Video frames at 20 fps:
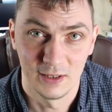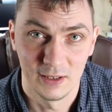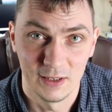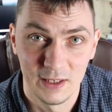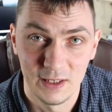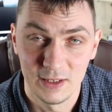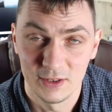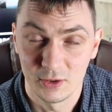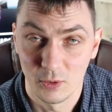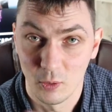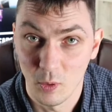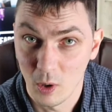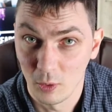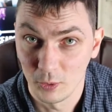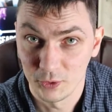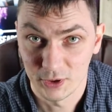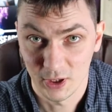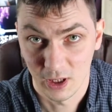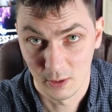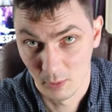these
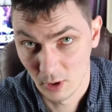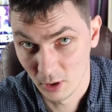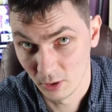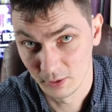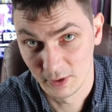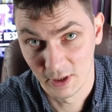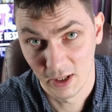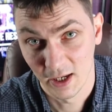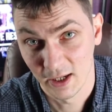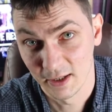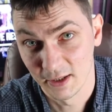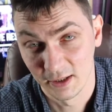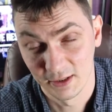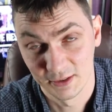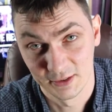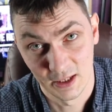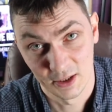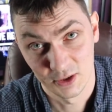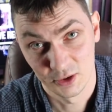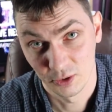quotes among the
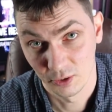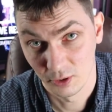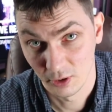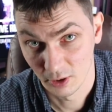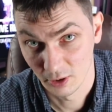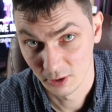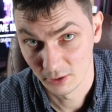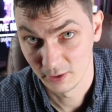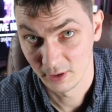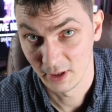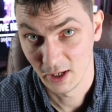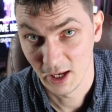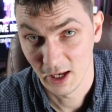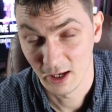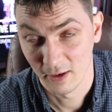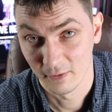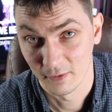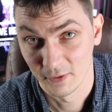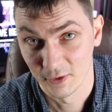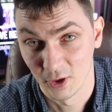headings that you currently
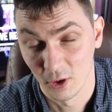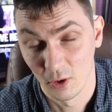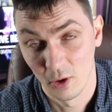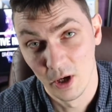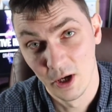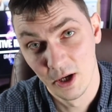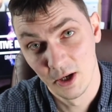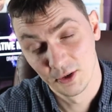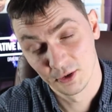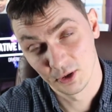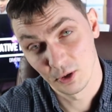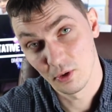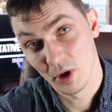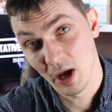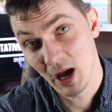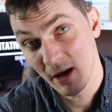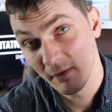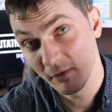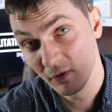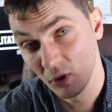have. So, so you
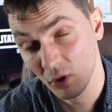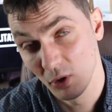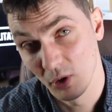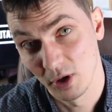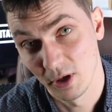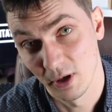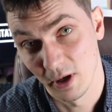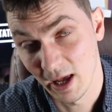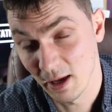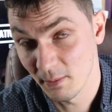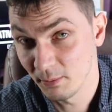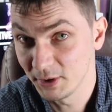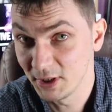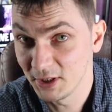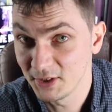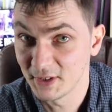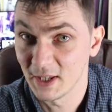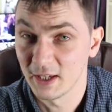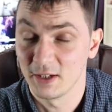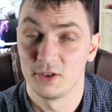have your
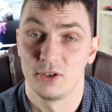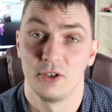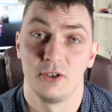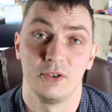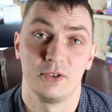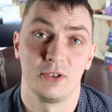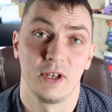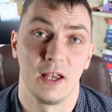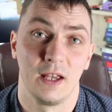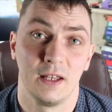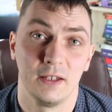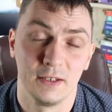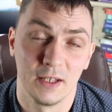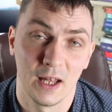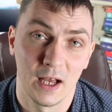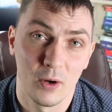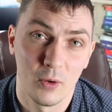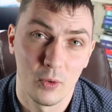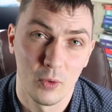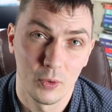empty sections and
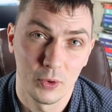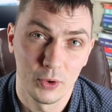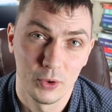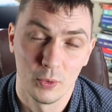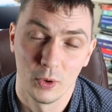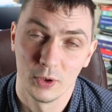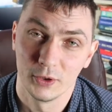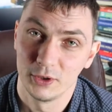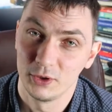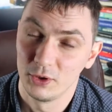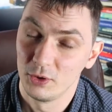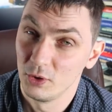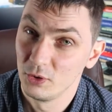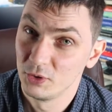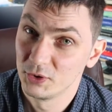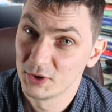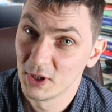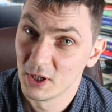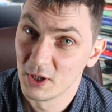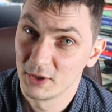now you want to
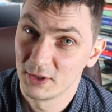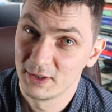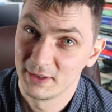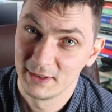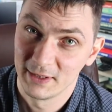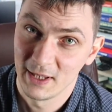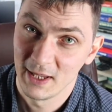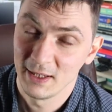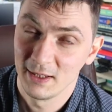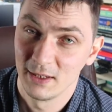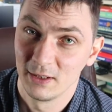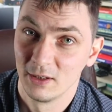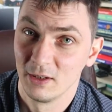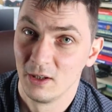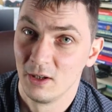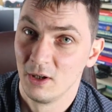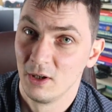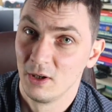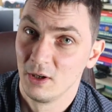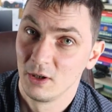start
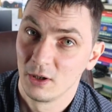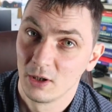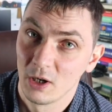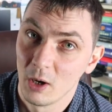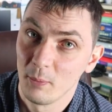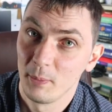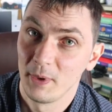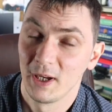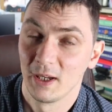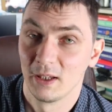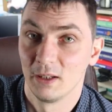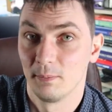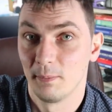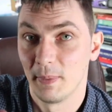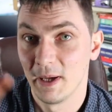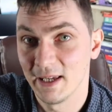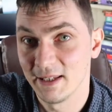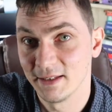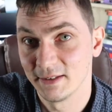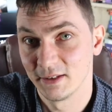taking, copying and
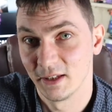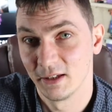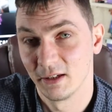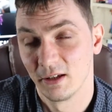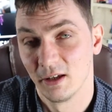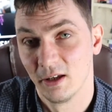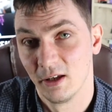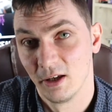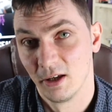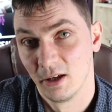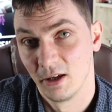pasting